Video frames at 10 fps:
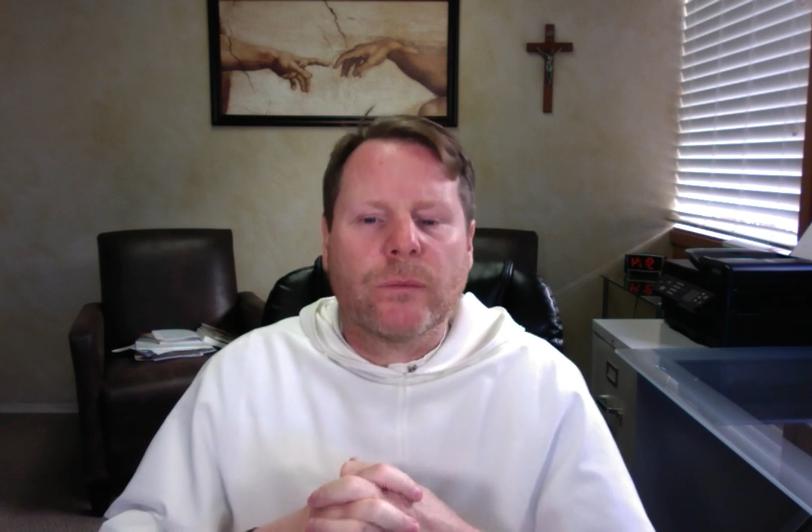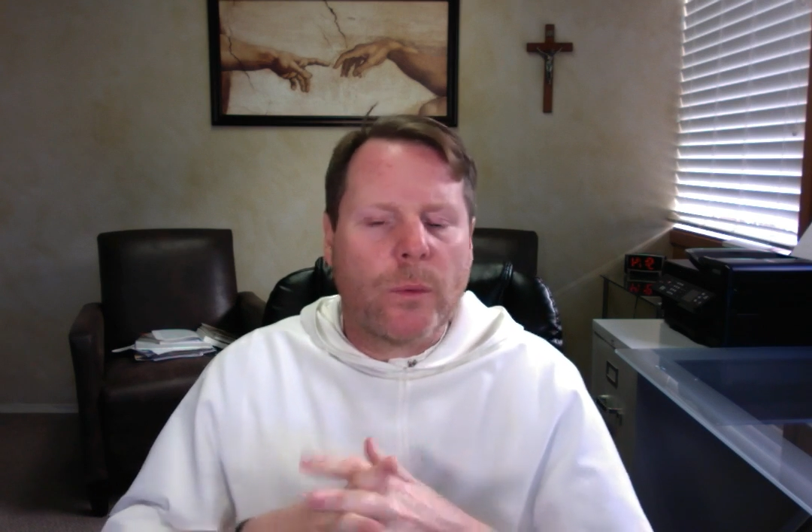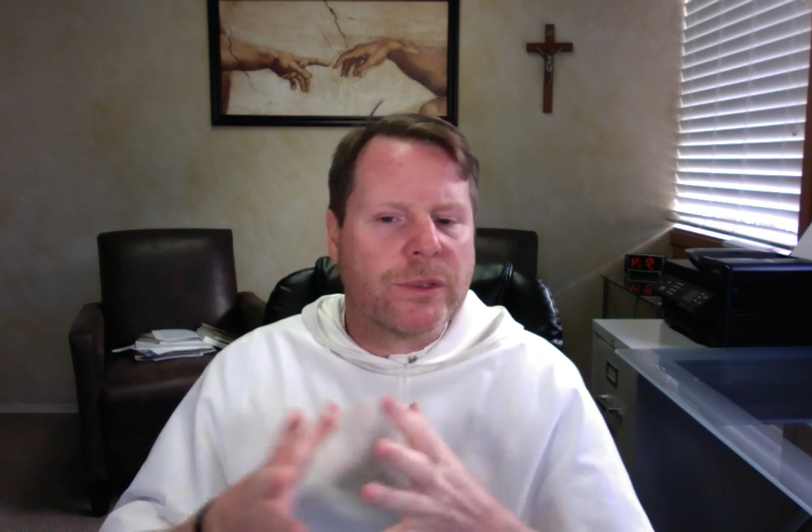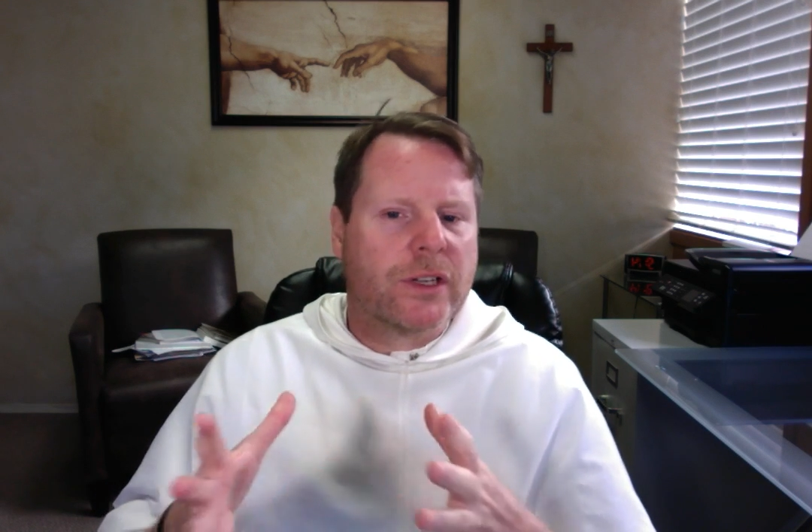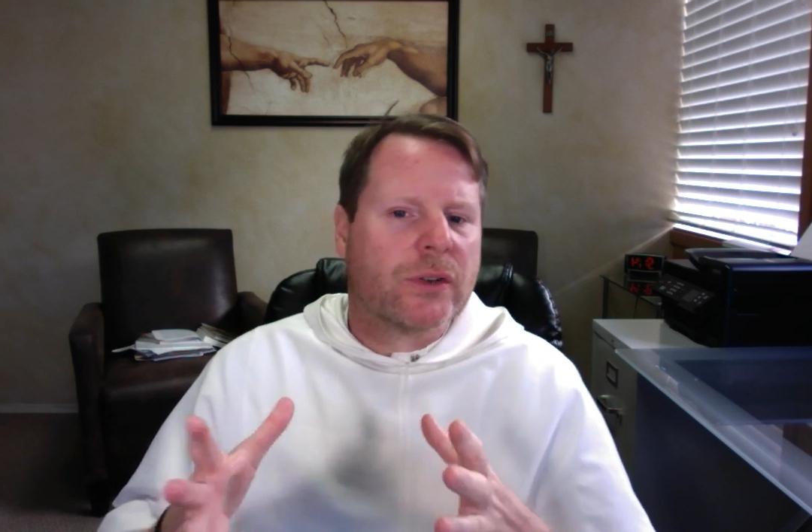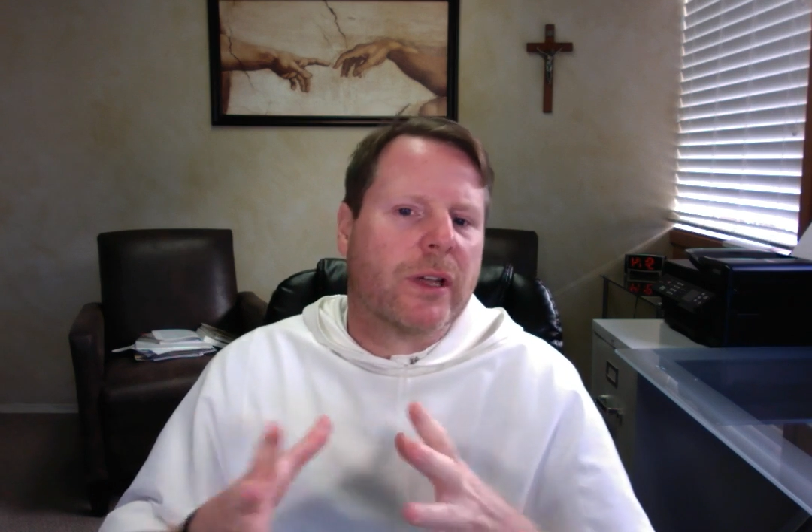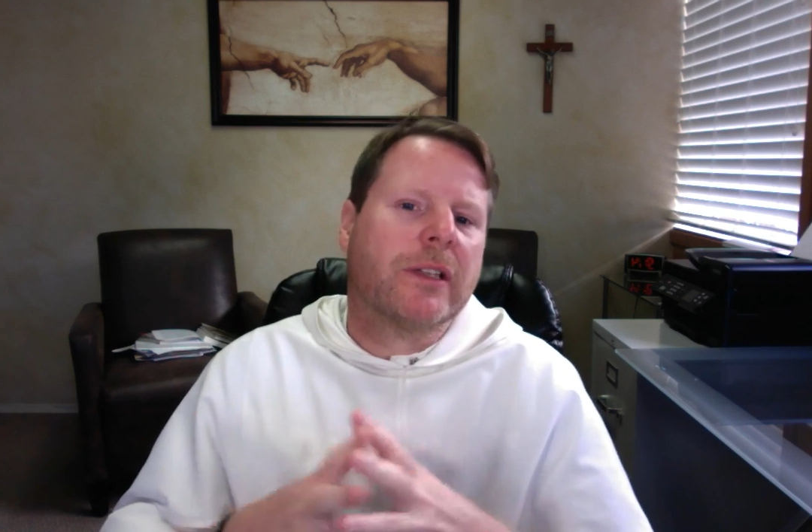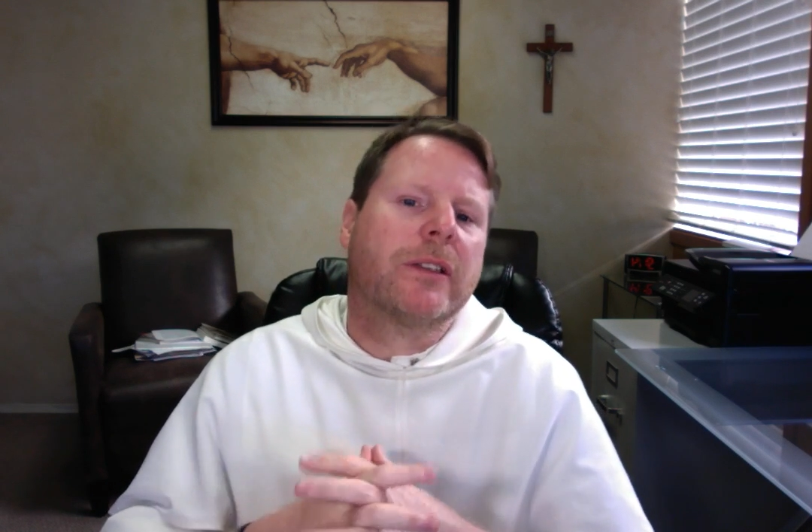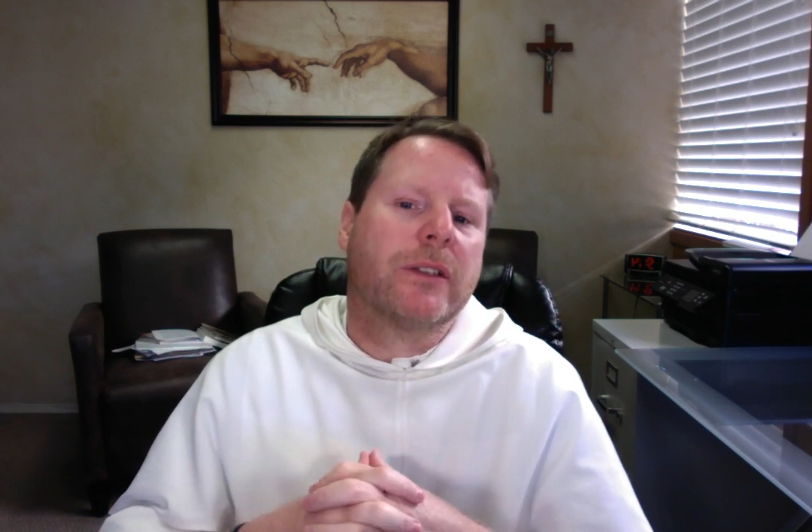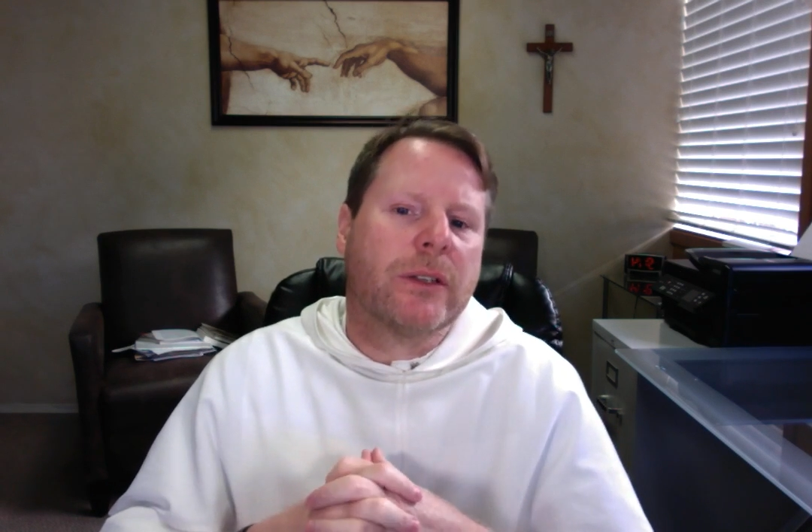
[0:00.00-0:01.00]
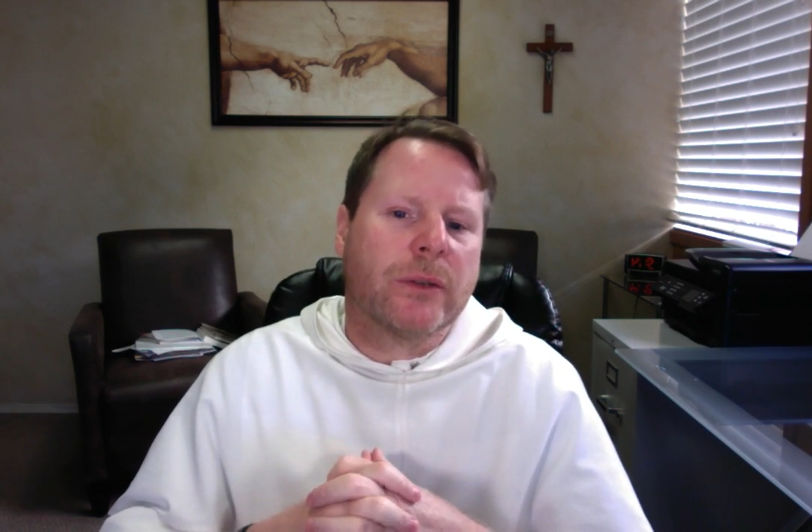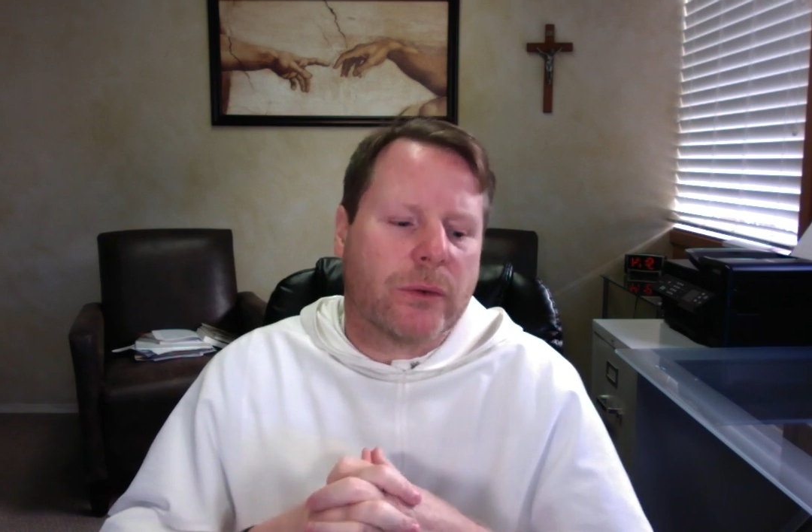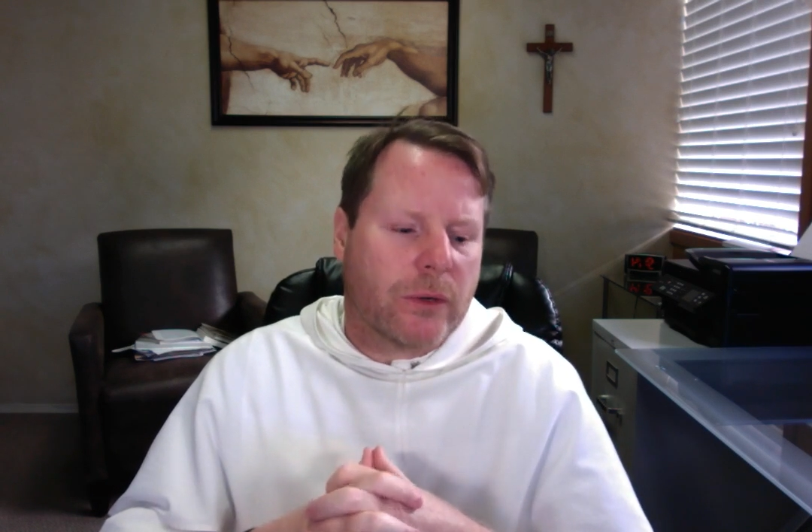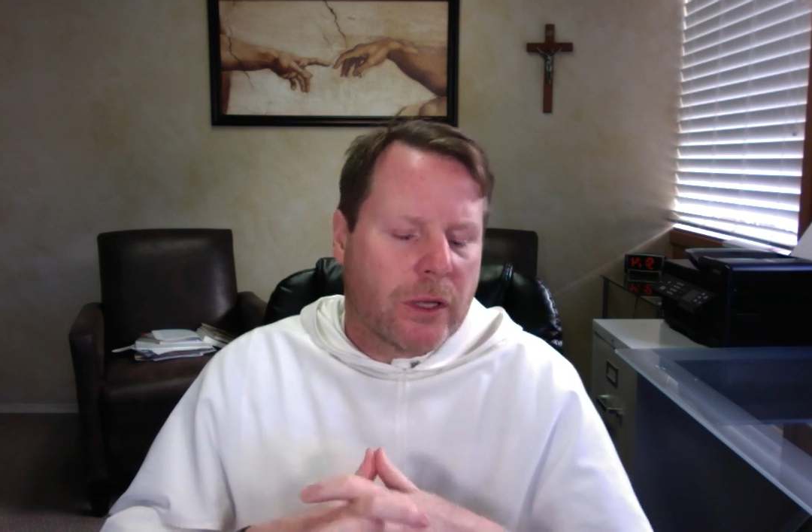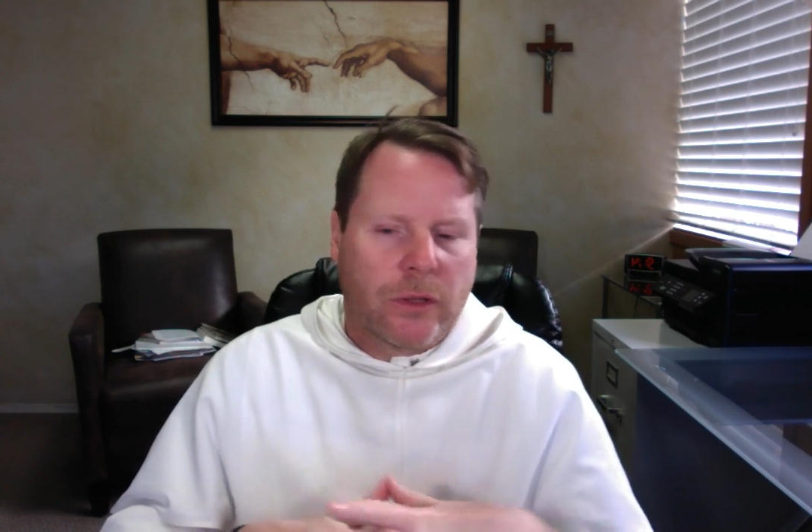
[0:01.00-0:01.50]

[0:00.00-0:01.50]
What was I trying to do?